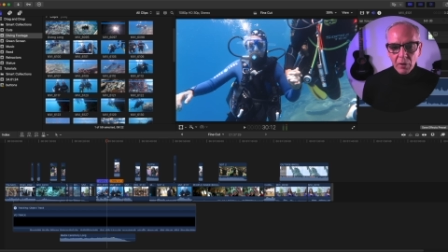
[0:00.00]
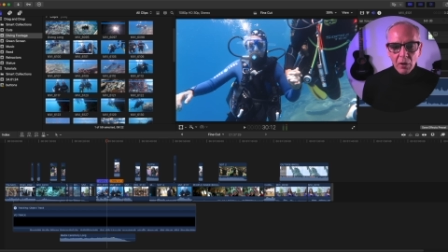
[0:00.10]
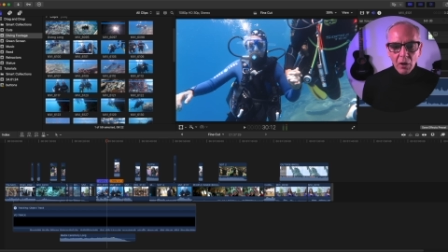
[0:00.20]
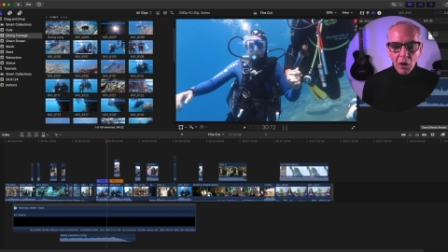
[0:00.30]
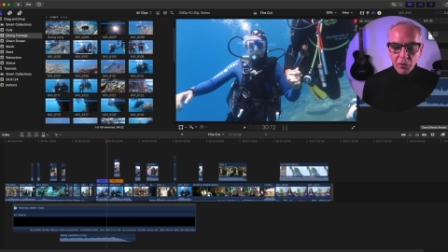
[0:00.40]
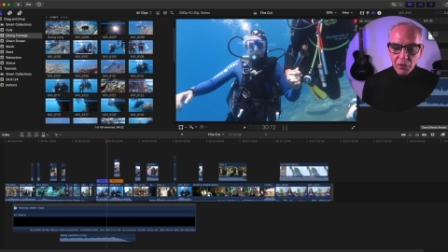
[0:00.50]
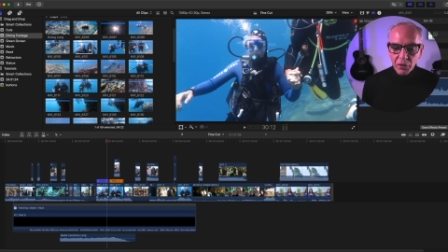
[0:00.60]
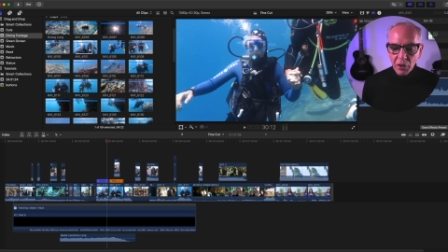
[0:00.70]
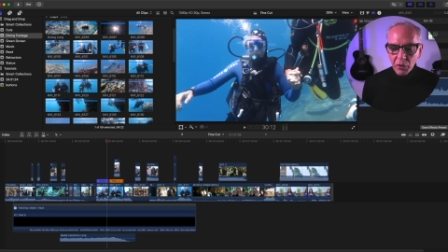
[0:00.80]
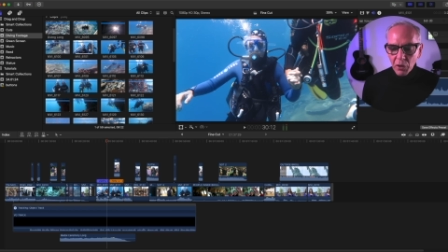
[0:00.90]
Also, you know,
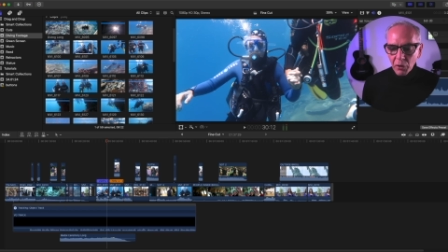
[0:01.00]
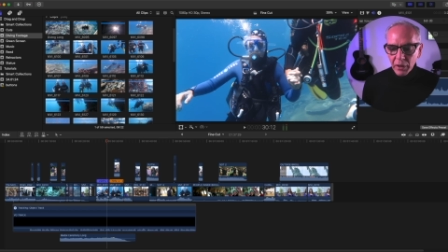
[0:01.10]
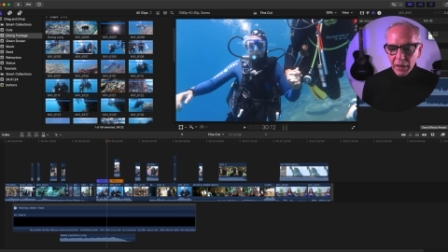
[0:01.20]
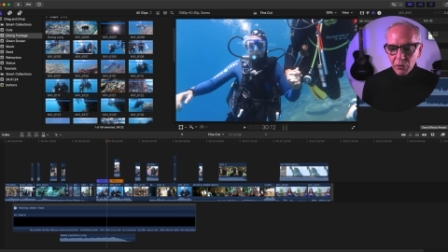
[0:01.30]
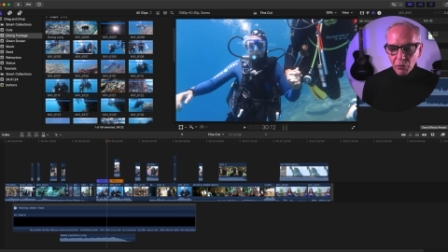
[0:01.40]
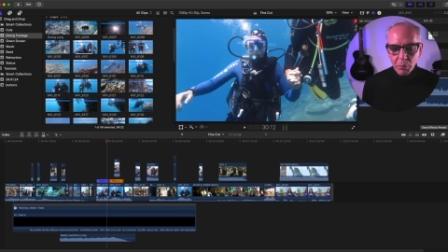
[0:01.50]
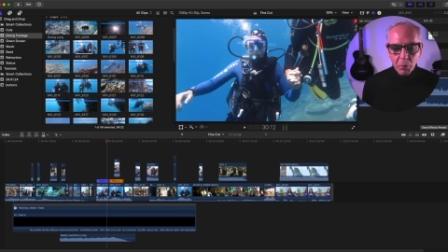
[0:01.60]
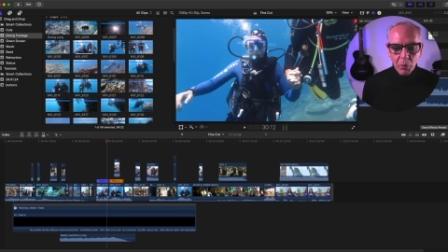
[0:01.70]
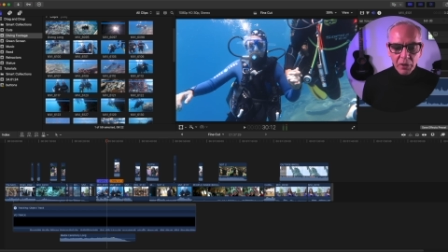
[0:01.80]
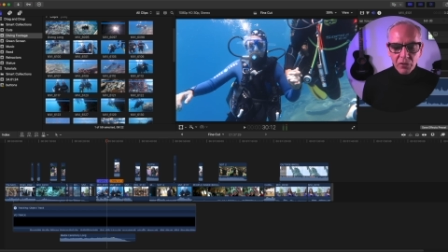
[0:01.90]
you only need three
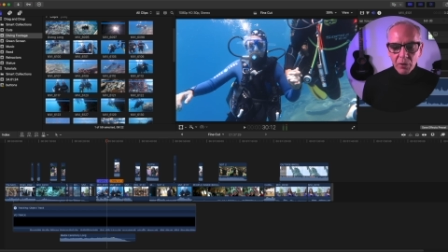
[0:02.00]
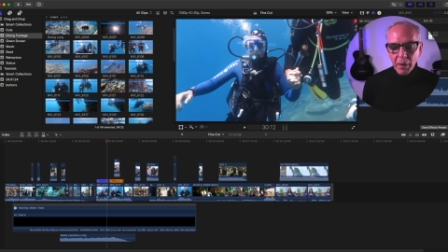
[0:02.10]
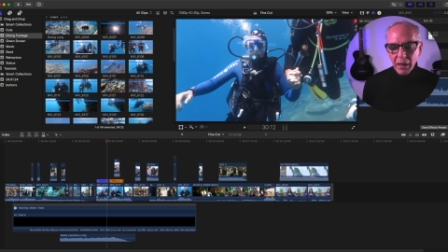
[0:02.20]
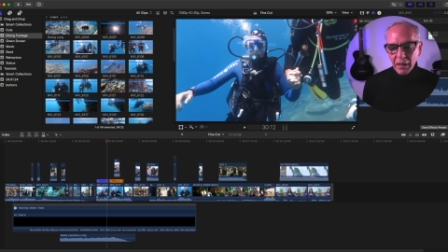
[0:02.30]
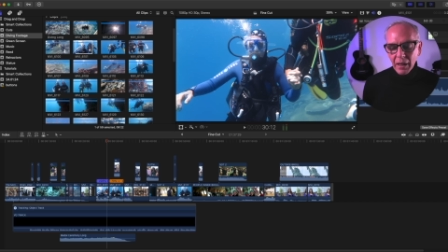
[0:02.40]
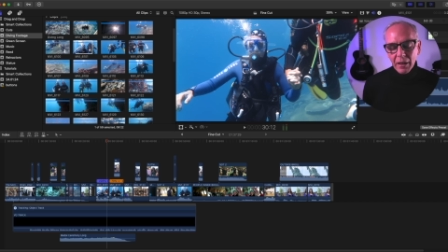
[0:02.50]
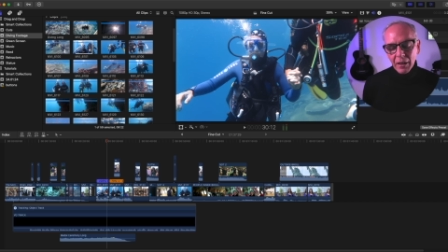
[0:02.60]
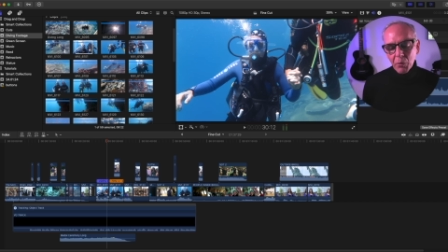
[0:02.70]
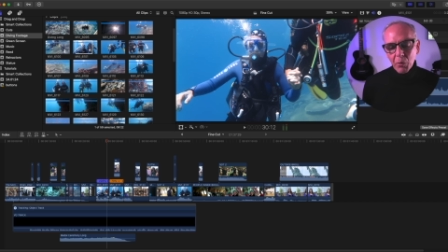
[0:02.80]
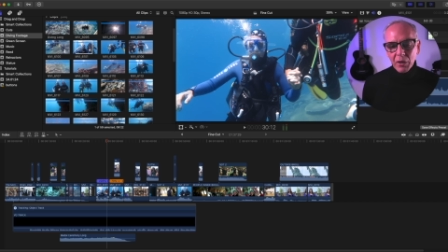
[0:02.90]
points to make an edit, and I
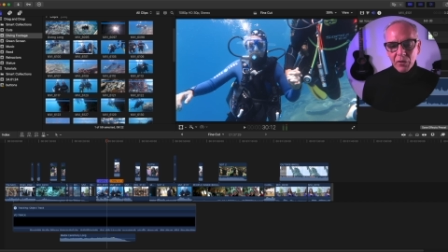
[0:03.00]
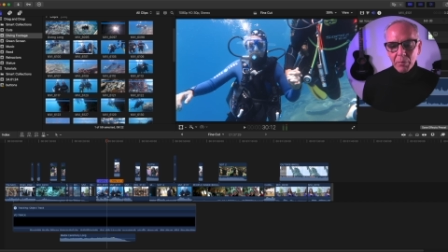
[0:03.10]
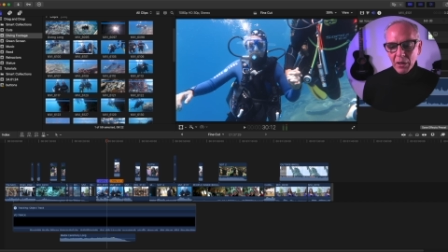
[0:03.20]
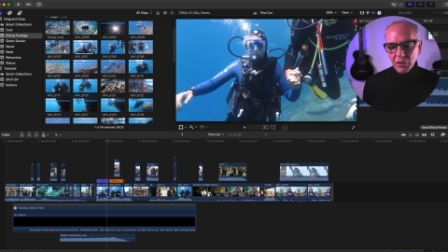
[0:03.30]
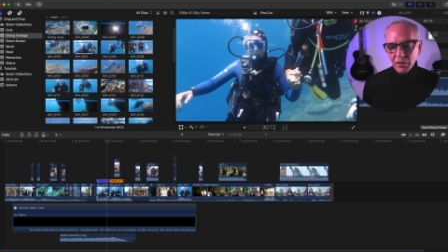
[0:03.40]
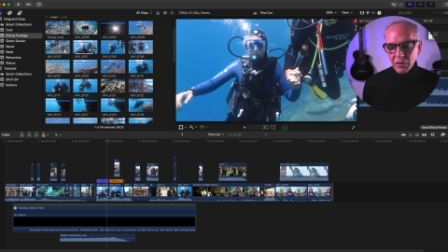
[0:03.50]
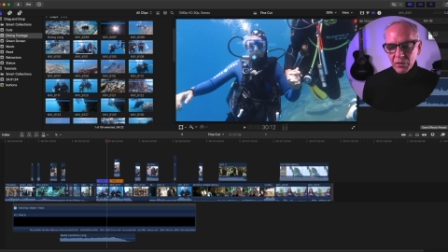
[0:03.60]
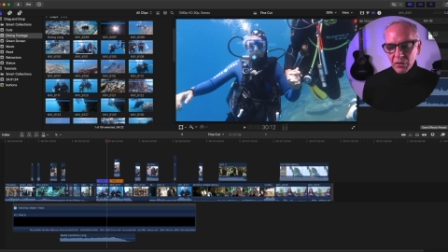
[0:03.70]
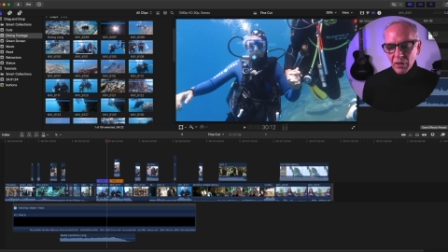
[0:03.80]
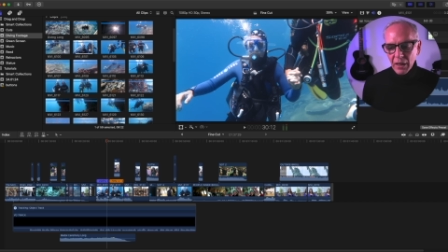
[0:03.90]
wanted to mention this the
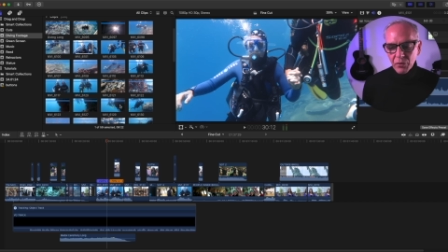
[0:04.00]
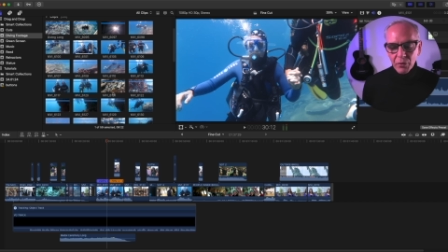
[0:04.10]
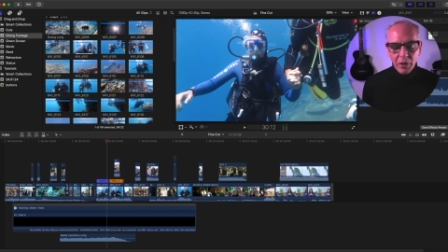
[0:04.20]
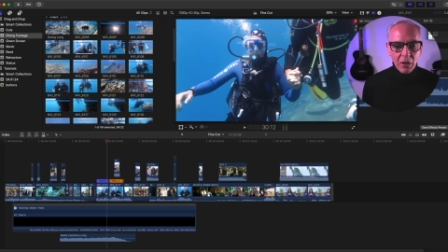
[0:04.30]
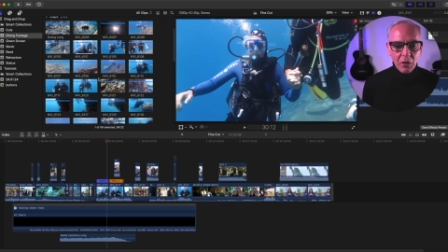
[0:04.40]
last video.